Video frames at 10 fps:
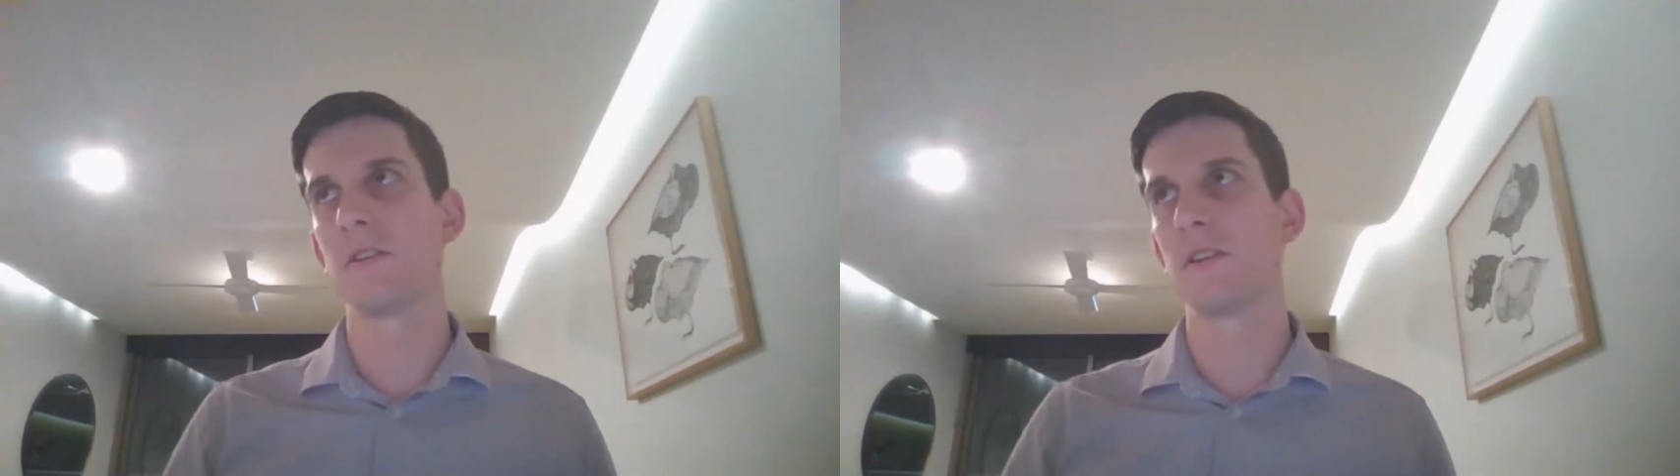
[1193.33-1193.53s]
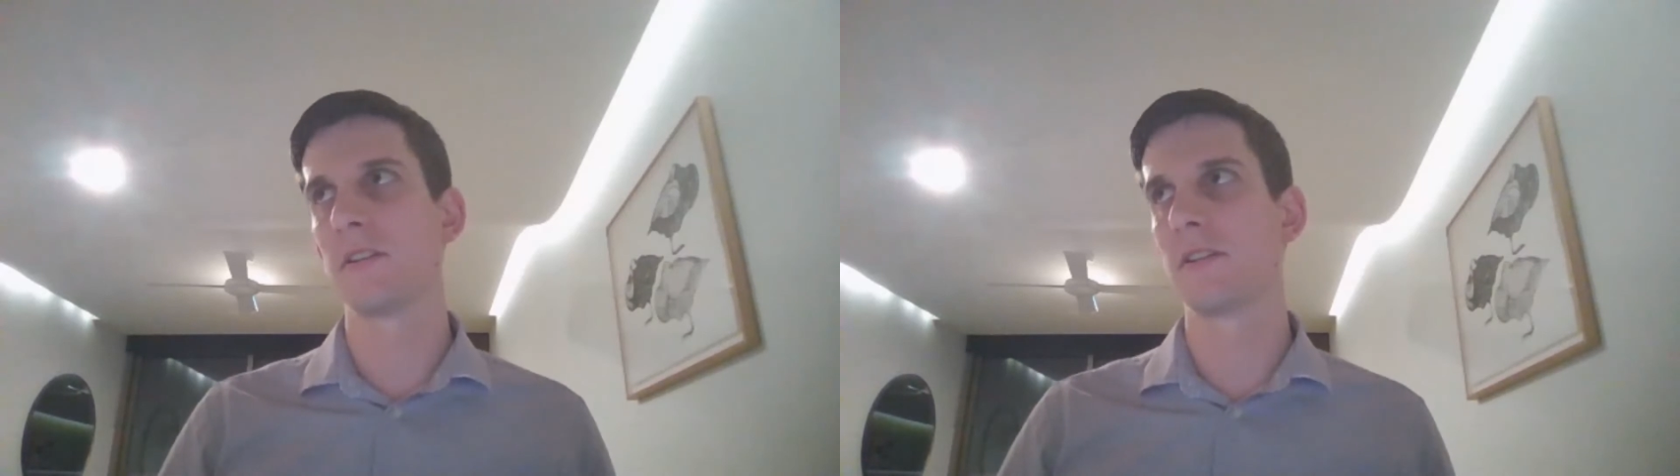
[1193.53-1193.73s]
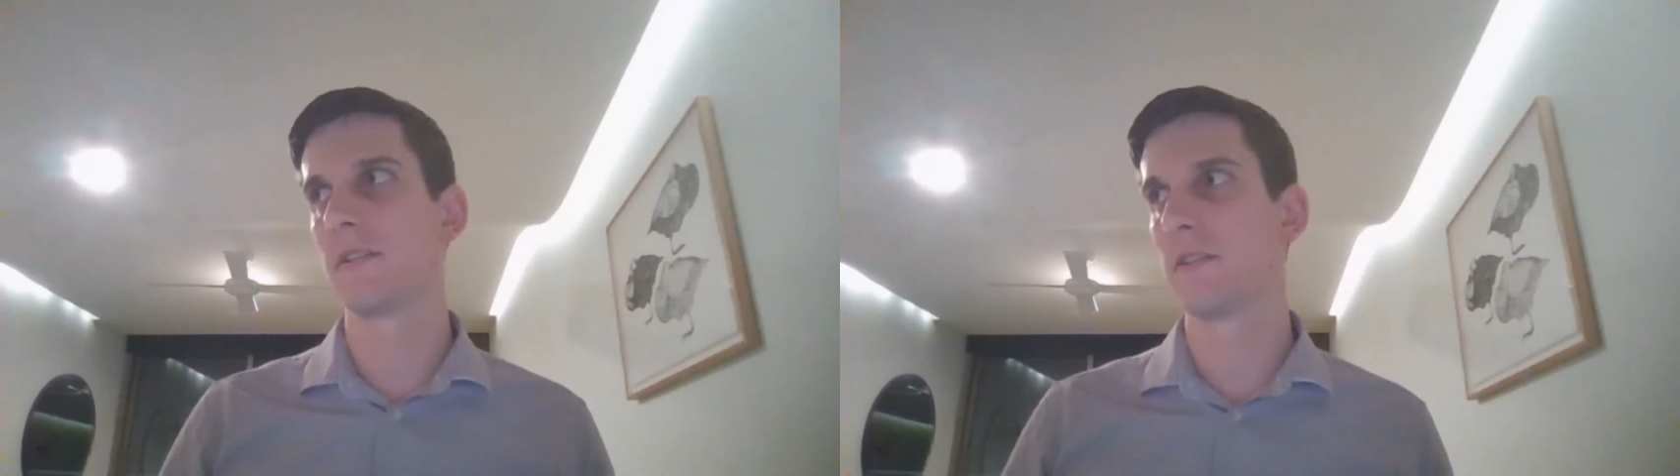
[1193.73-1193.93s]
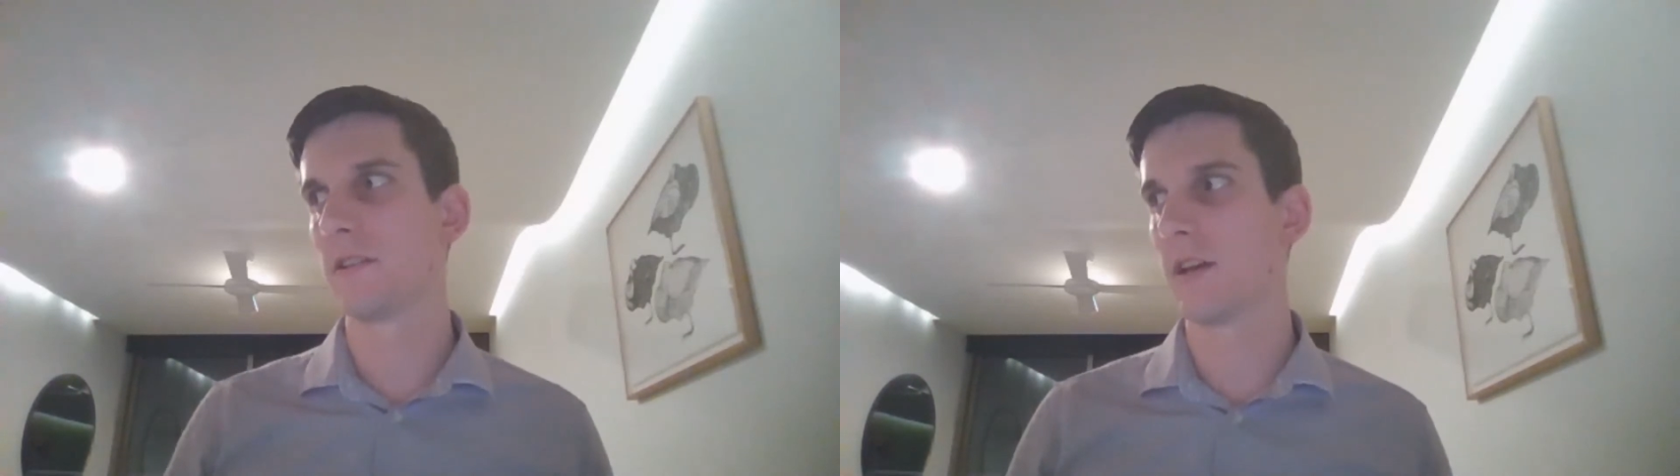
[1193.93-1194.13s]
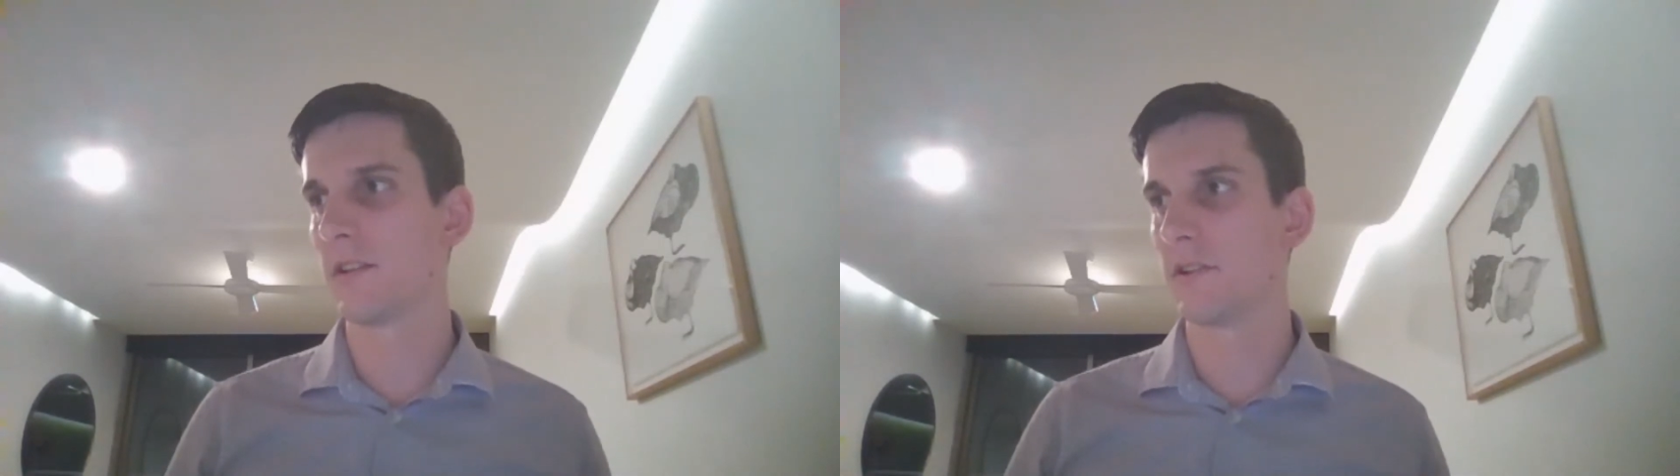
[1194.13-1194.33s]
just
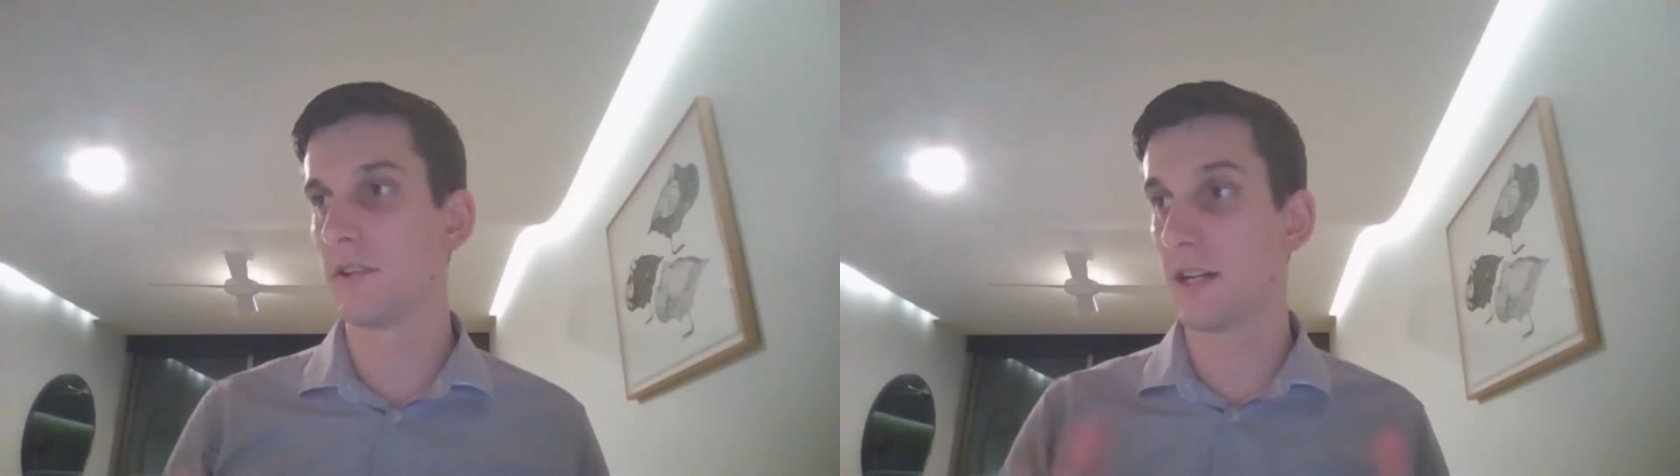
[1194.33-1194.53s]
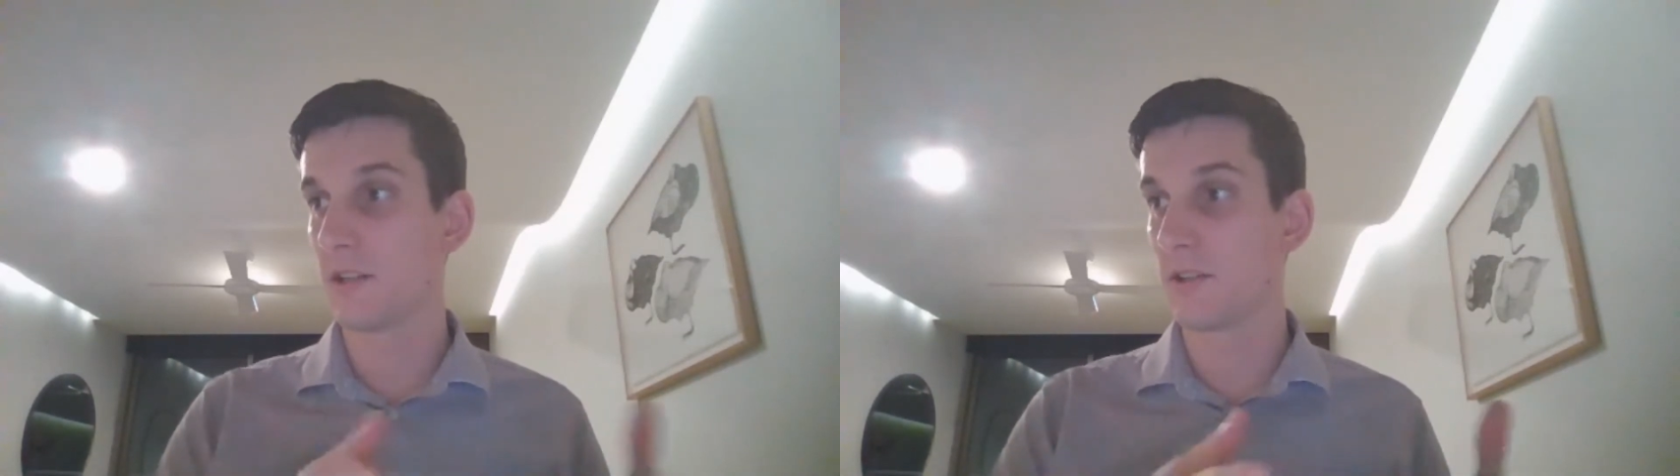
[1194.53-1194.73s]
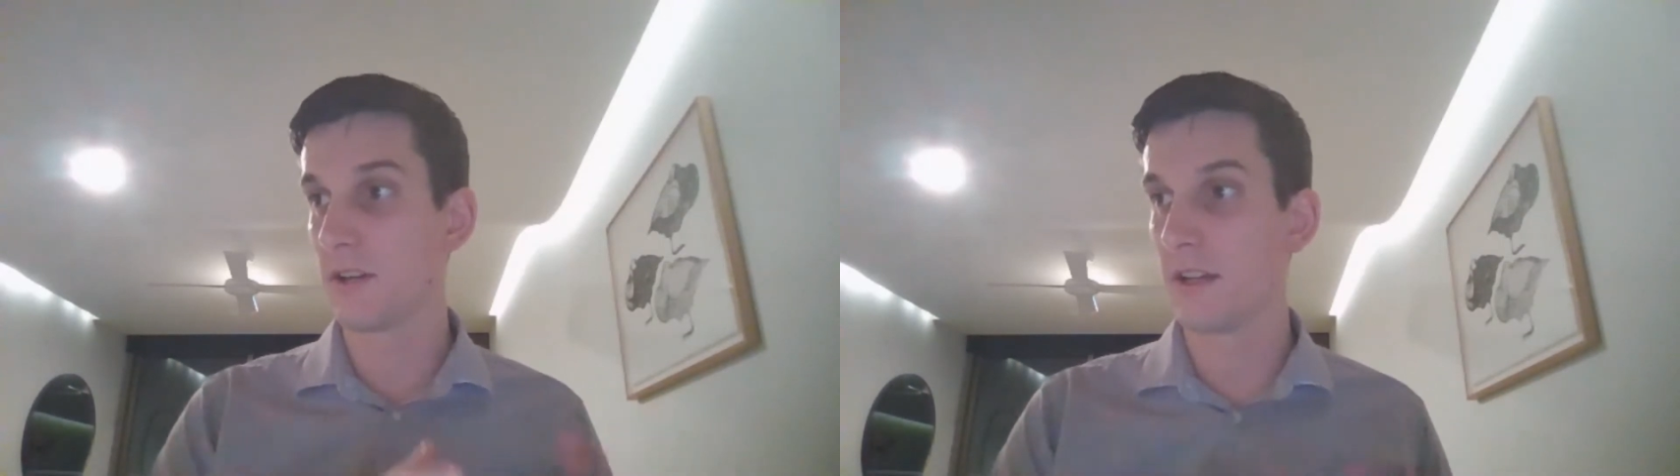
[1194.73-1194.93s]
as you touched on,